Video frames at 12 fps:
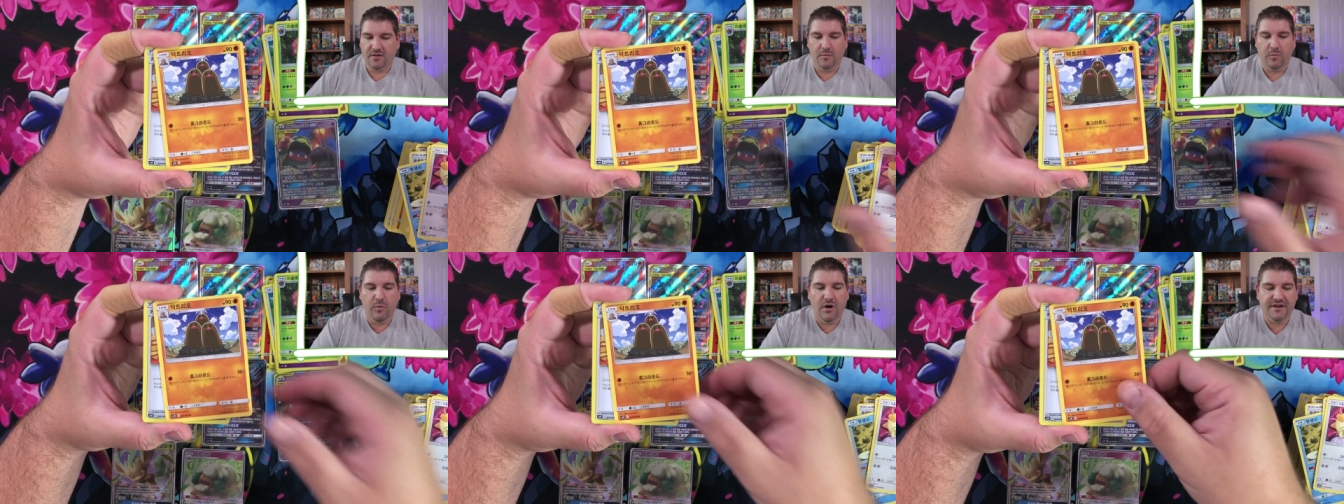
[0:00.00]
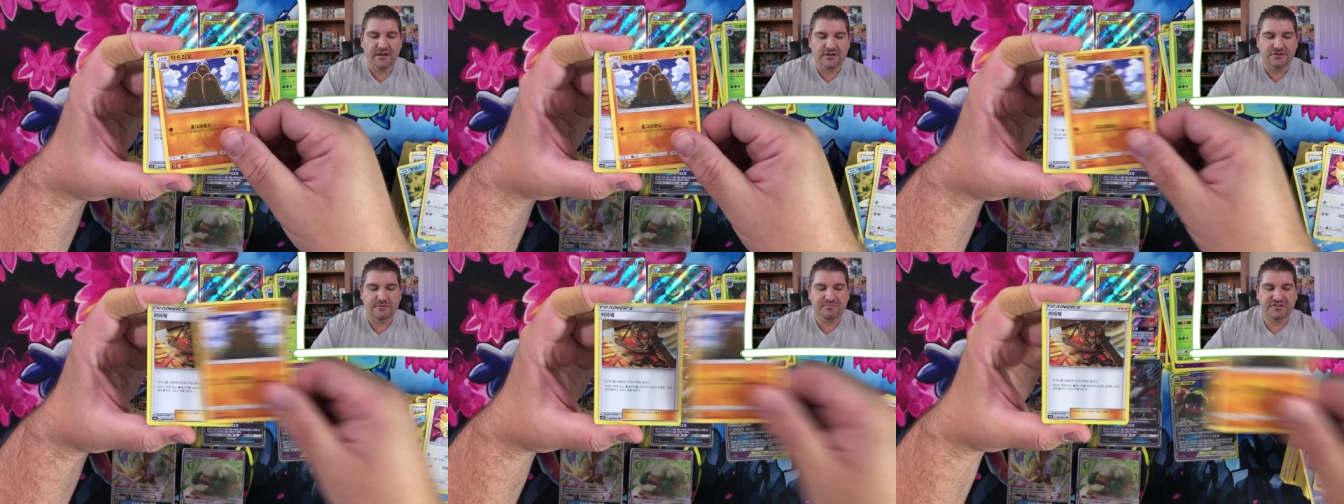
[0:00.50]
one
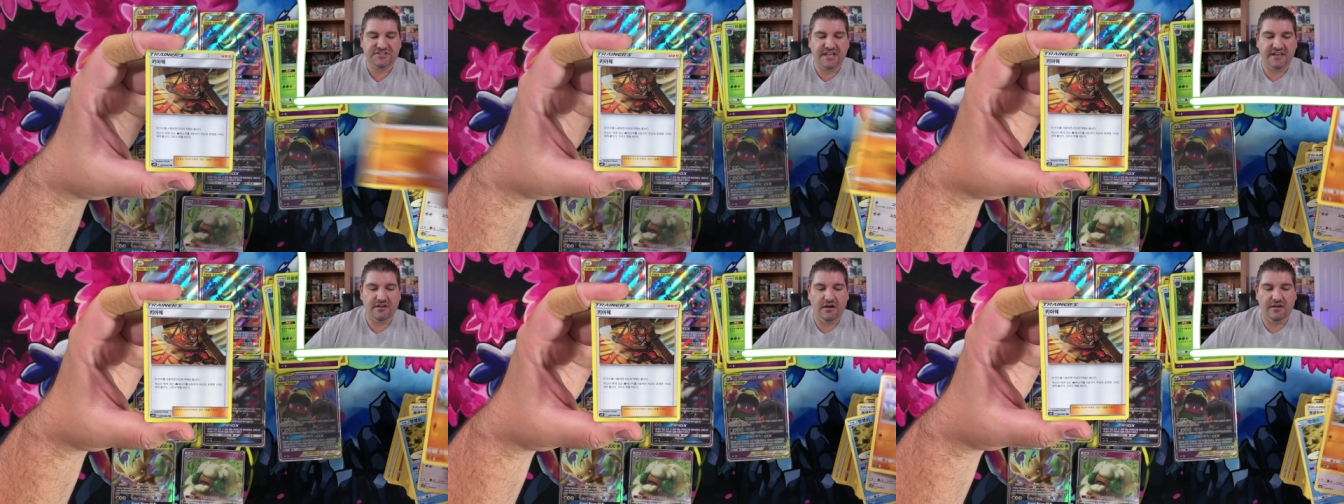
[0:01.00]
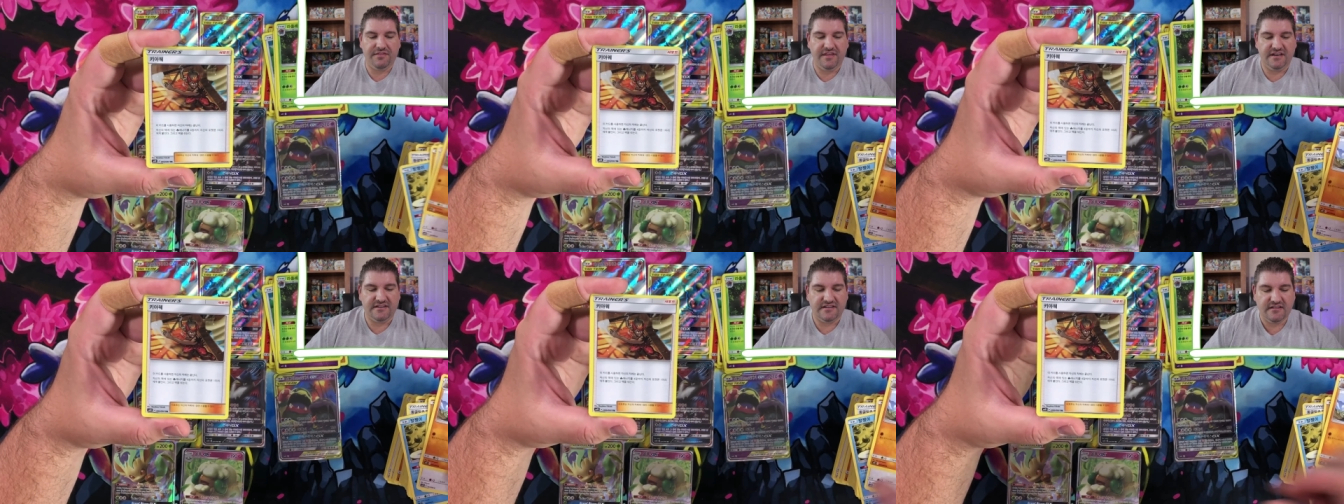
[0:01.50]
hundred percent
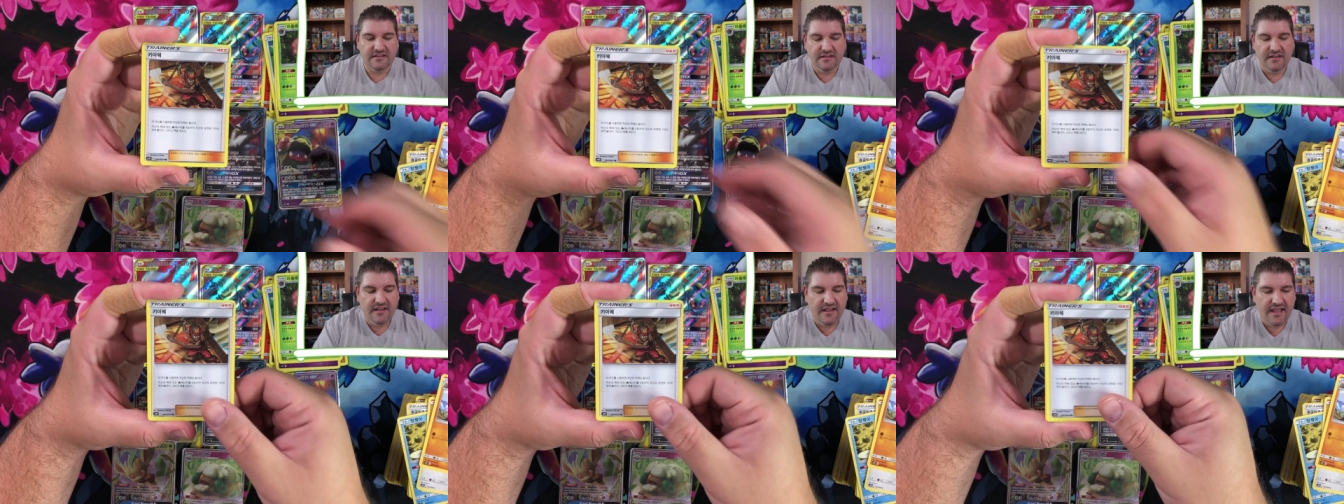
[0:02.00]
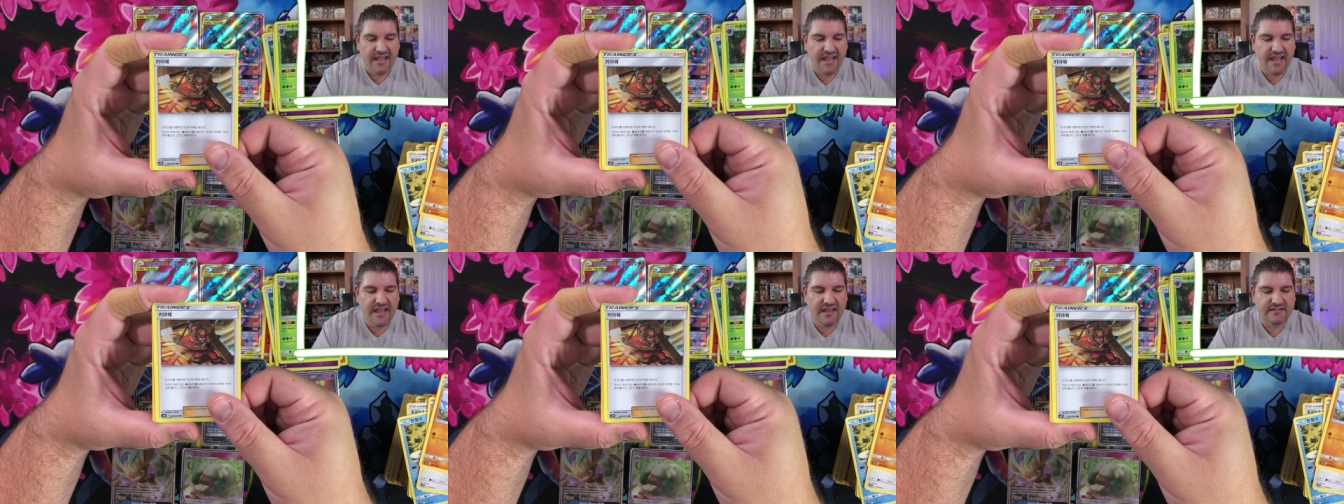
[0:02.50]
authentic.
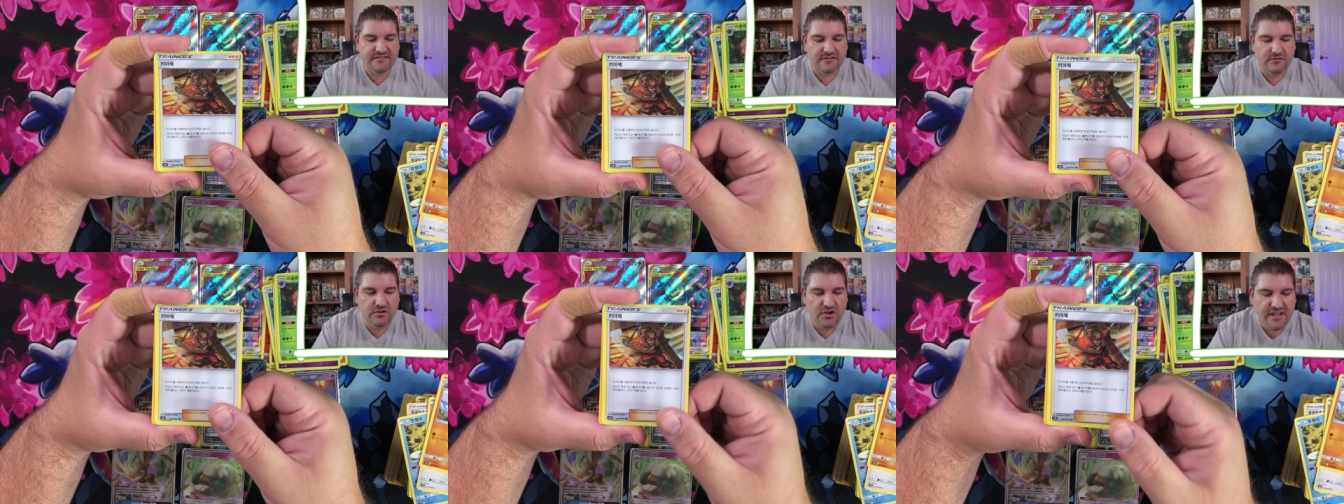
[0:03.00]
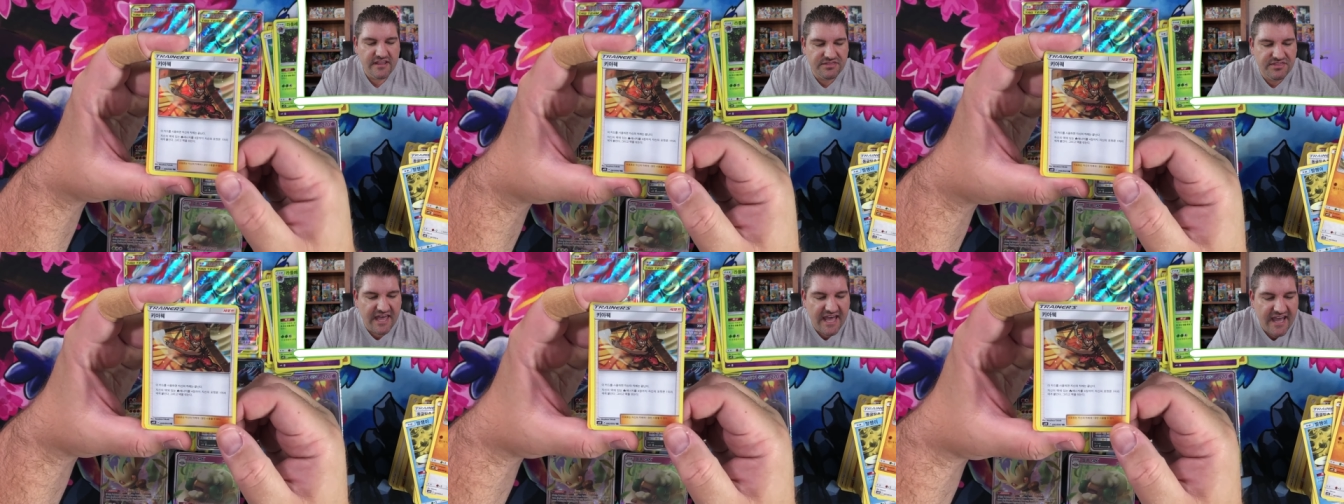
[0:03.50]
And look
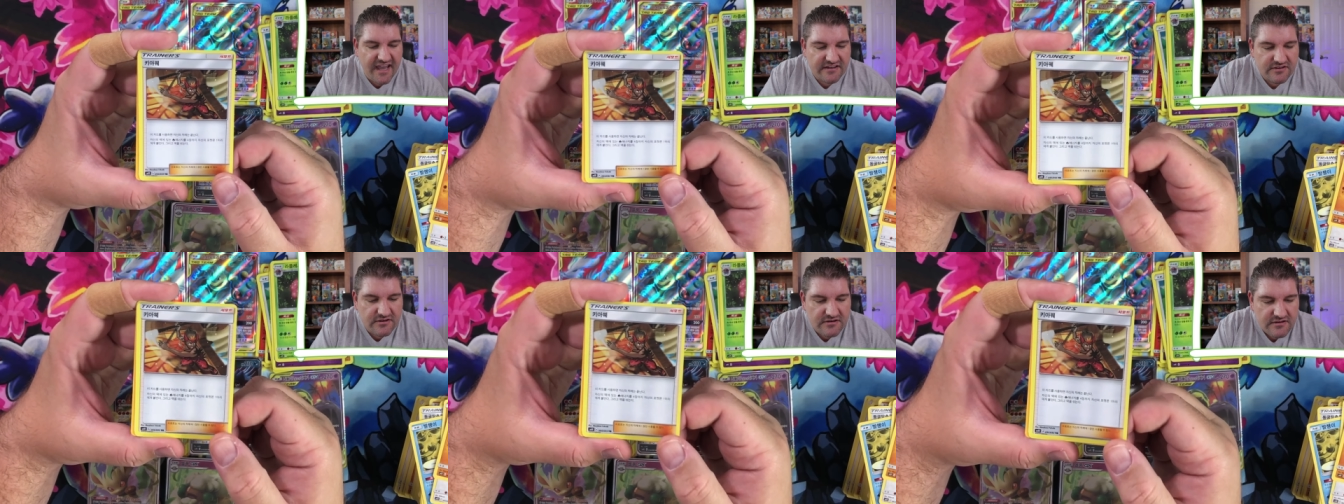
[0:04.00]
at that.